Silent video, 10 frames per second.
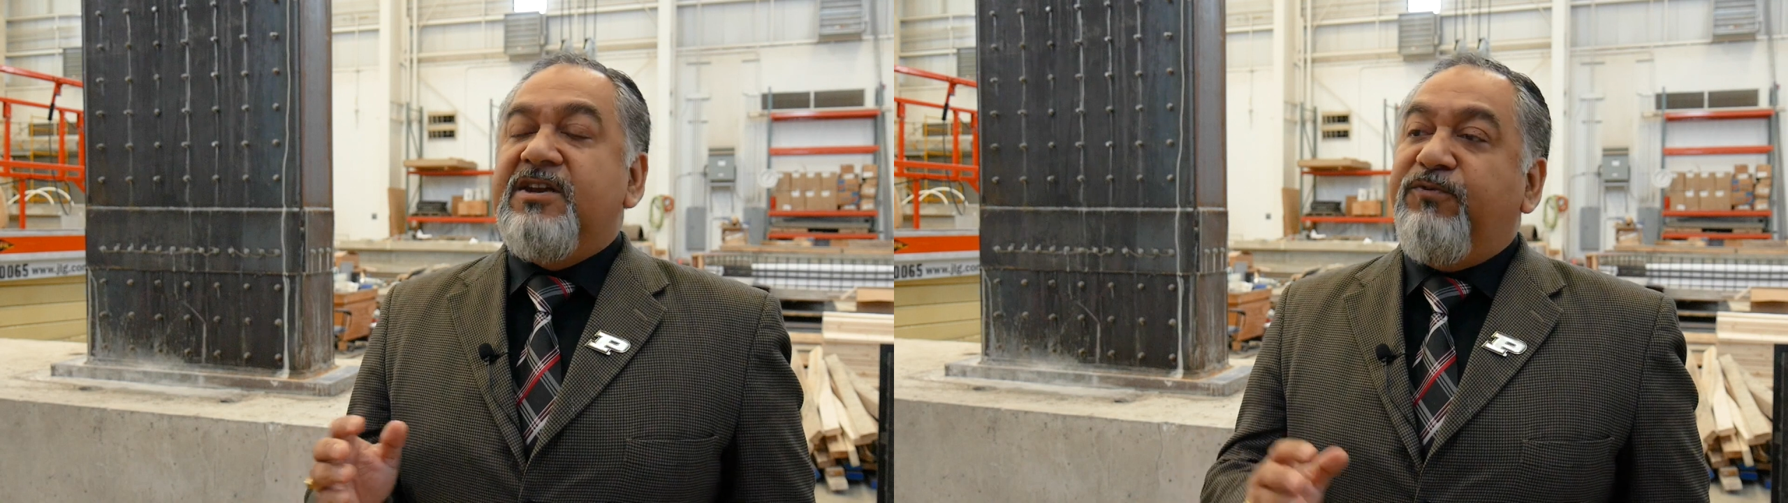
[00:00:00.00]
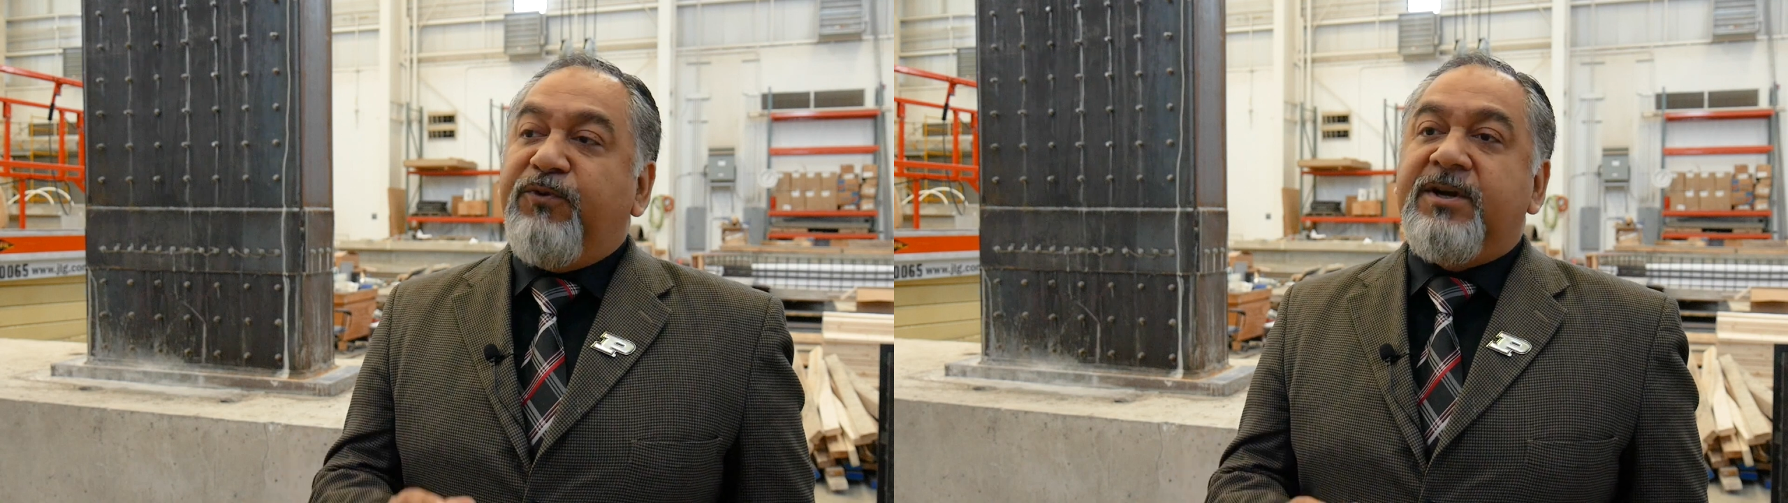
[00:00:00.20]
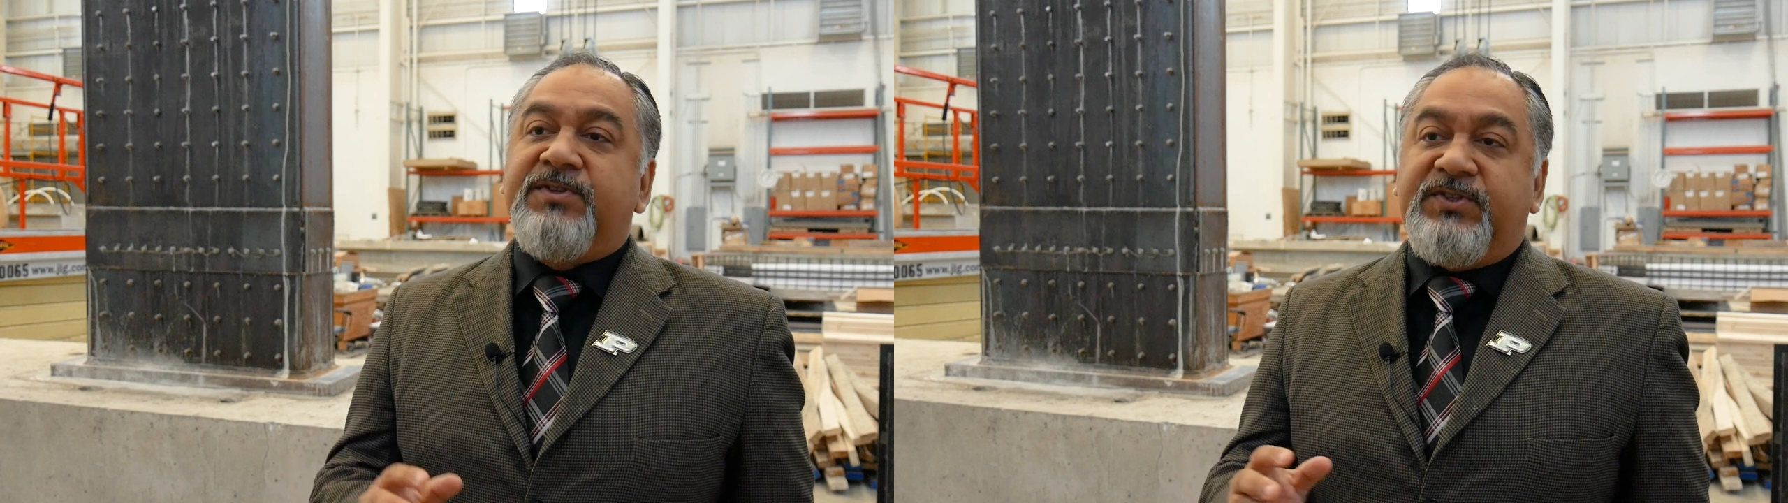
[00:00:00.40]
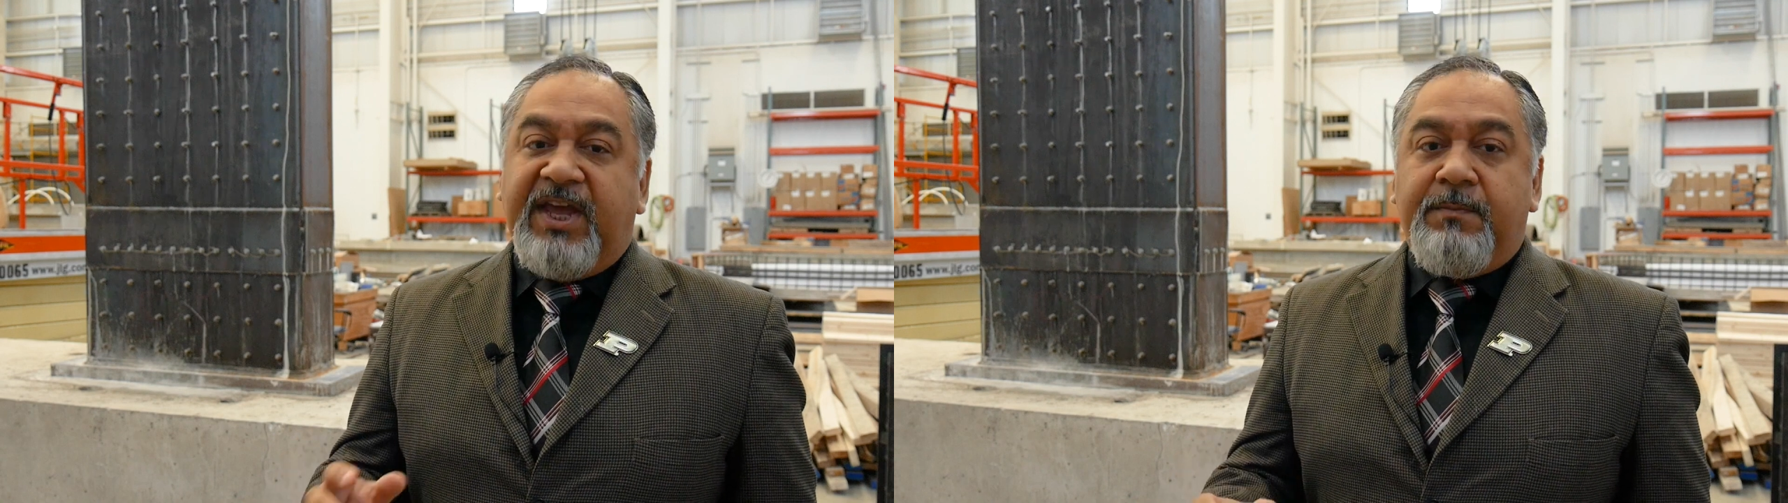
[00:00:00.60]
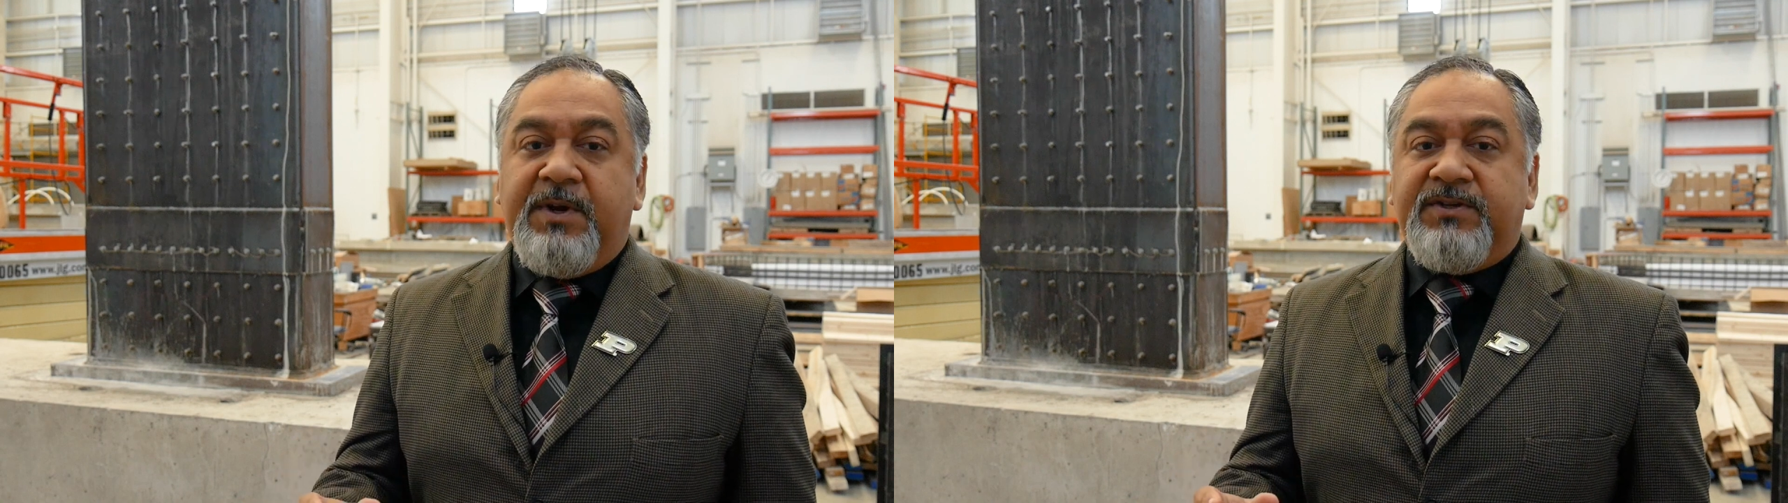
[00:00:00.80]
different
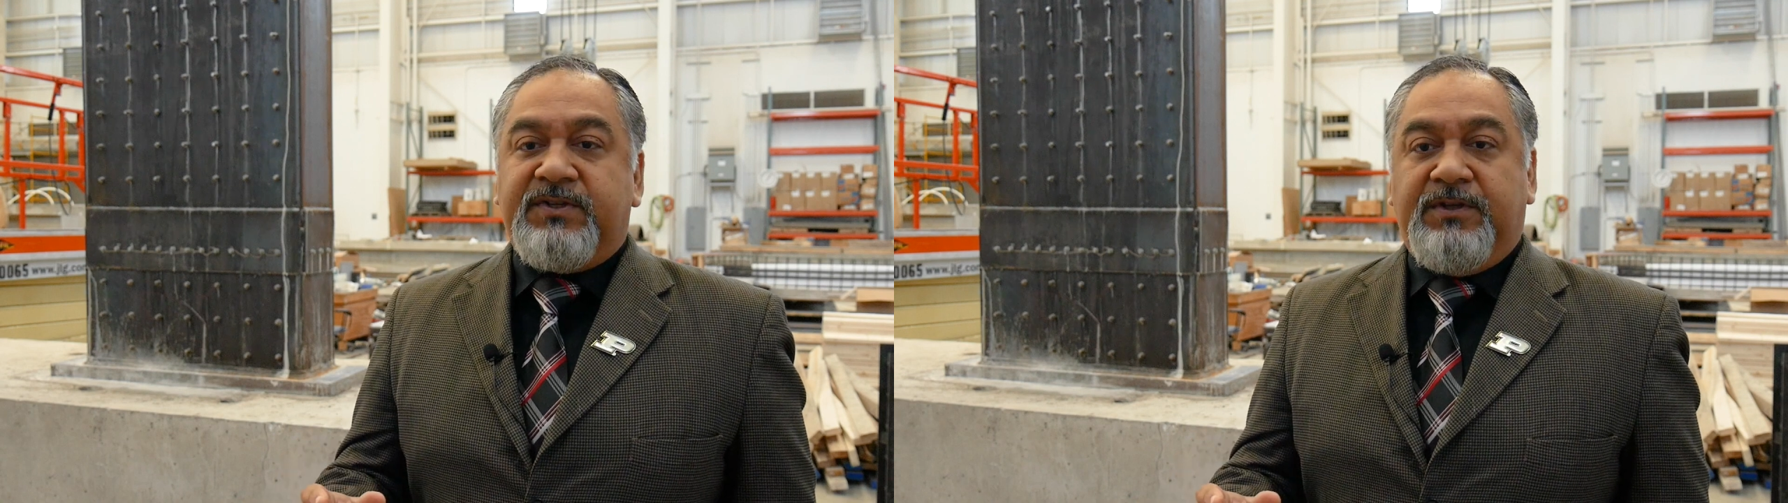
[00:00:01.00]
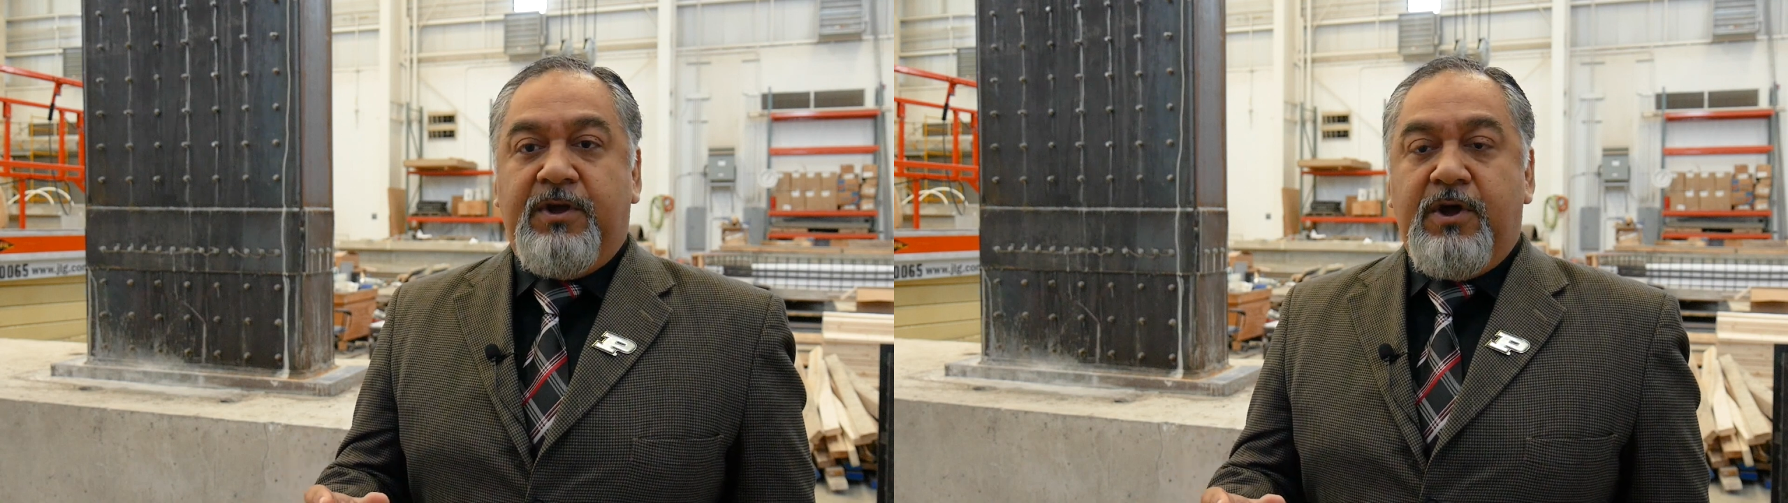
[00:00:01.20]
segments